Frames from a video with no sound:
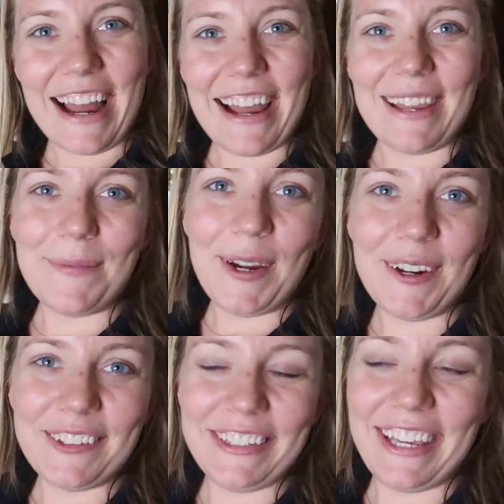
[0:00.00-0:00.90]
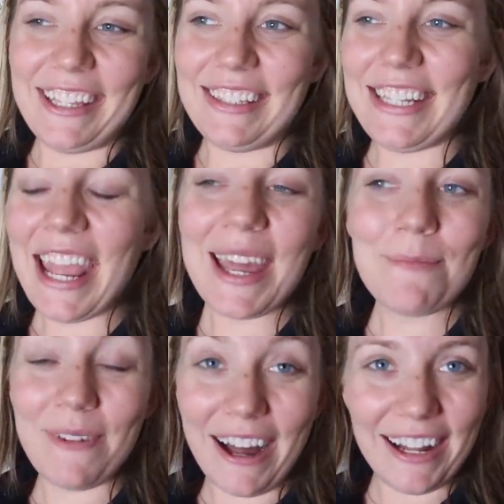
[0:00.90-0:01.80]
I am currently in
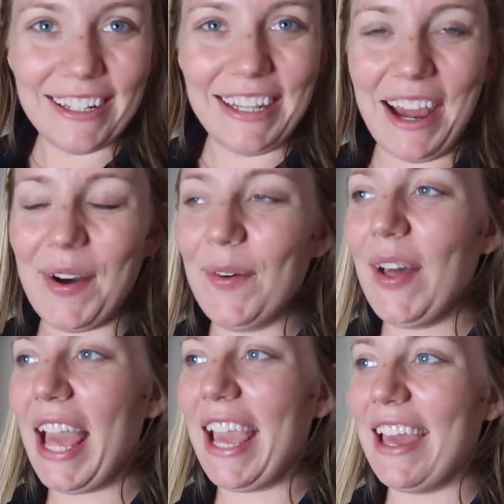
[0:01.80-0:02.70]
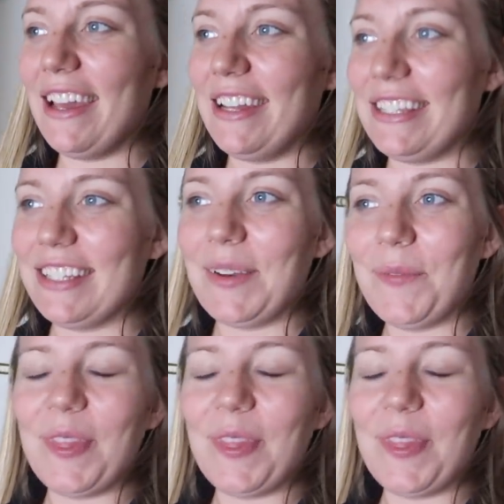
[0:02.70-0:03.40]
Tampa now, and